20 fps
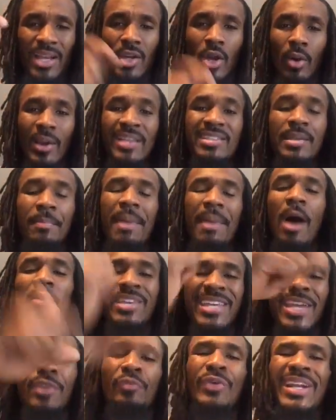No, it's
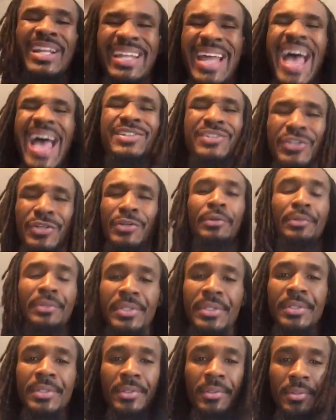about get rid of that
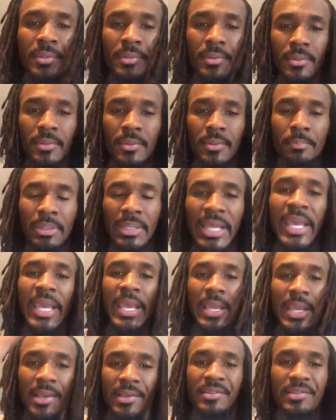dude.
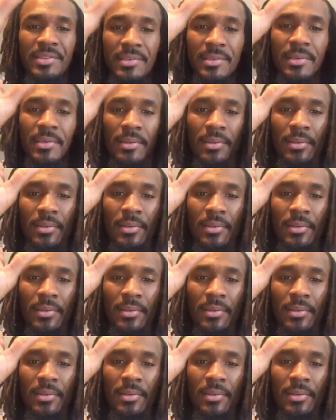Please.